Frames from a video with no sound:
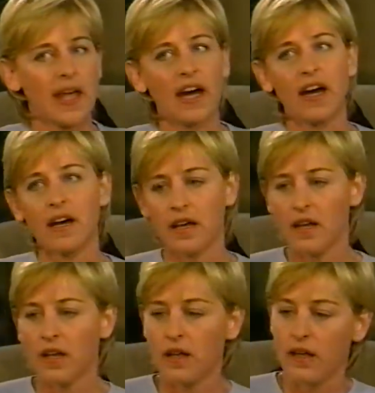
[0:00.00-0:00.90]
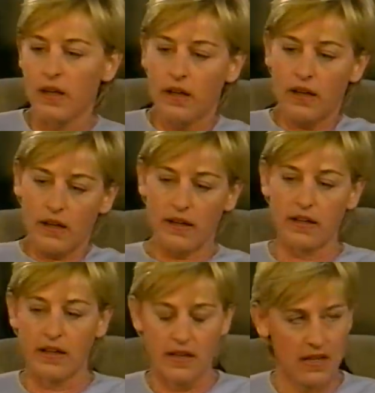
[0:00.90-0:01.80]
and if you think it, that it
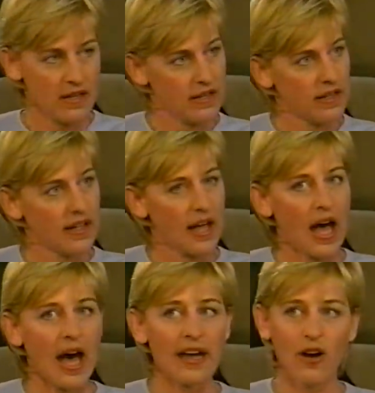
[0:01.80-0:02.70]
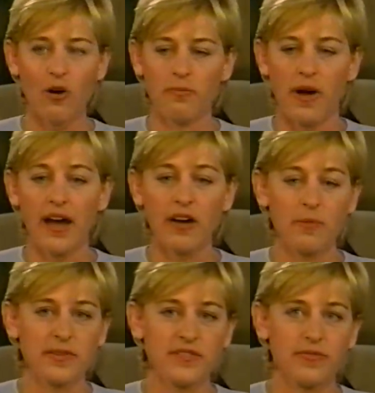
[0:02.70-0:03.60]
will have any effect? I hope, I
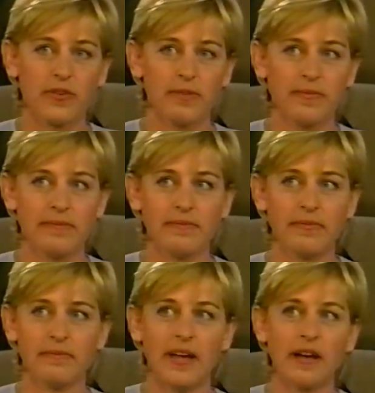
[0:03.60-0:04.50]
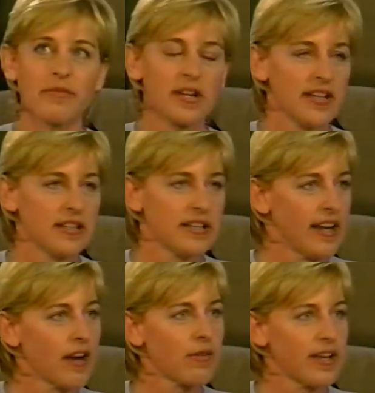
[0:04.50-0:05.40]
hope it's for every
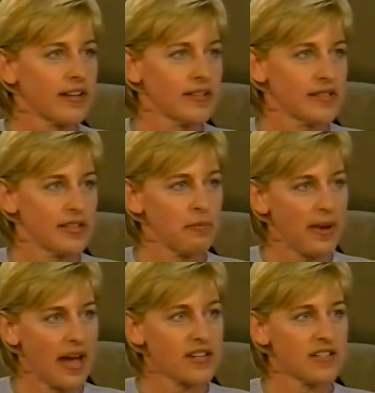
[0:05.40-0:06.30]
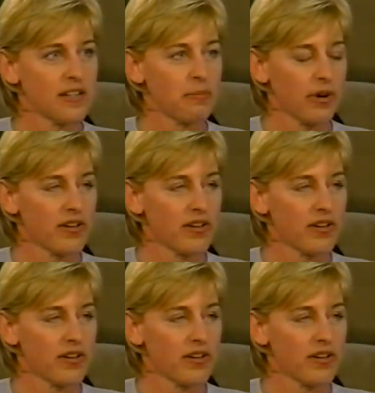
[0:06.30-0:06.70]
caring, compassionate